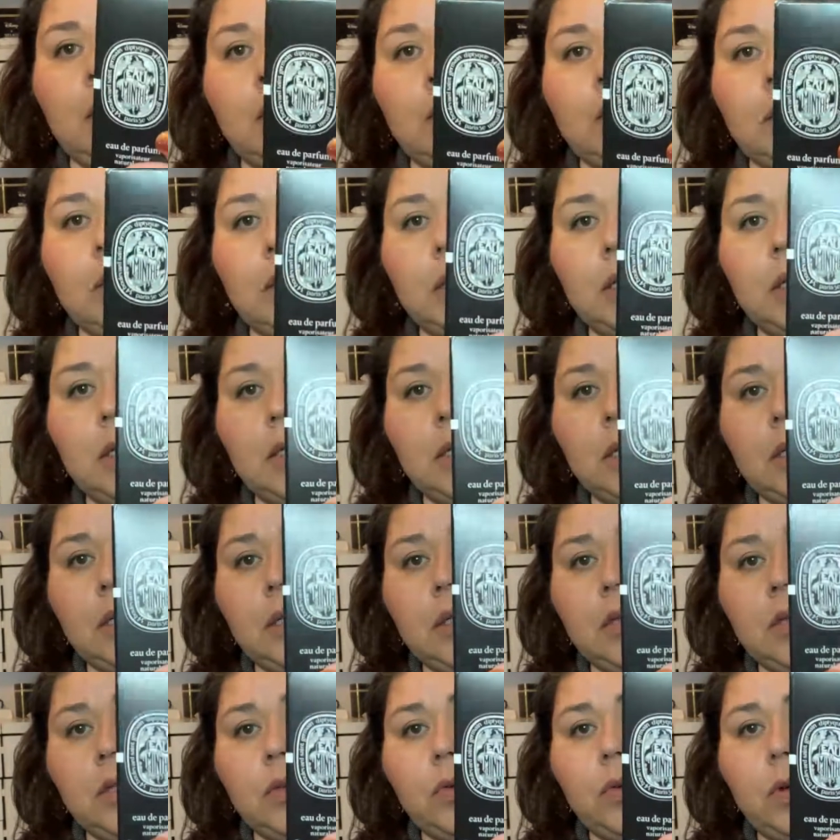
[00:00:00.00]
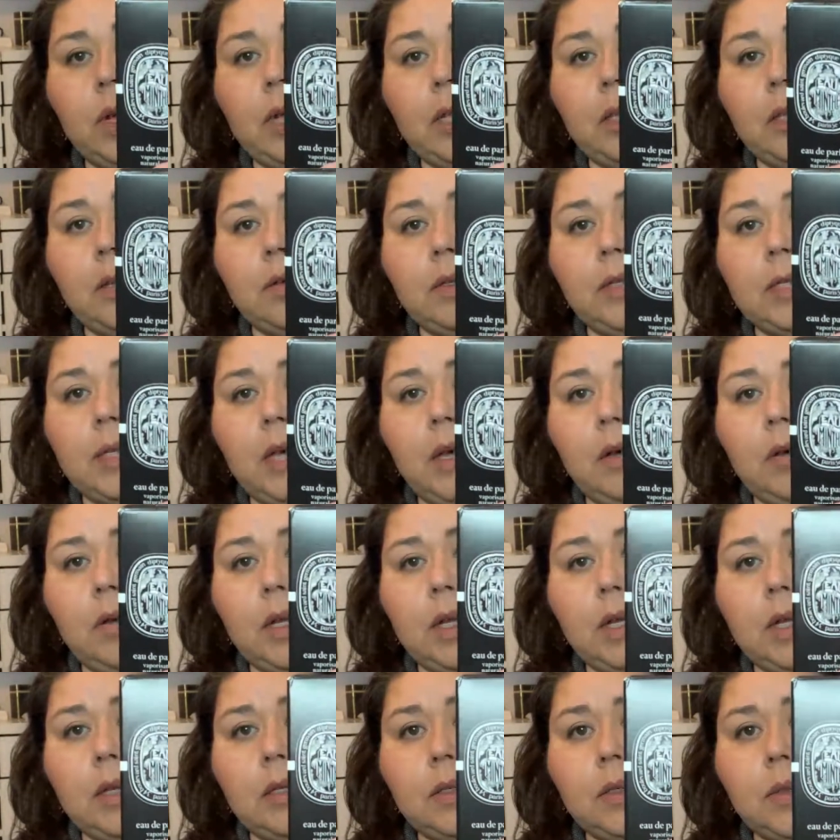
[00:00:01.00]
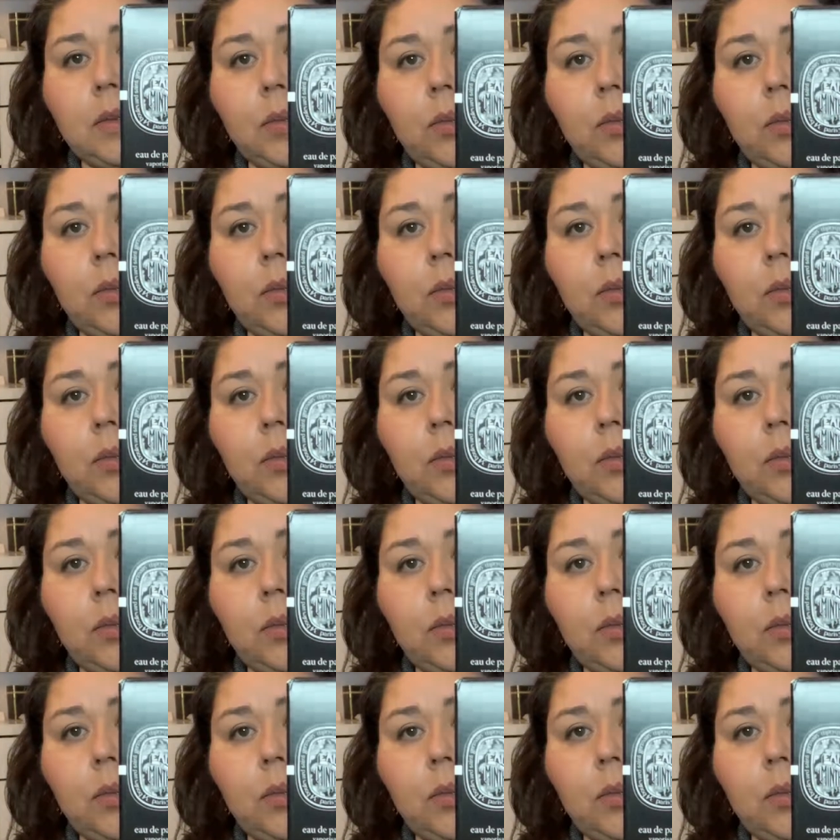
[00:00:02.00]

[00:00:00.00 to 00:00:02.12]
to try those out as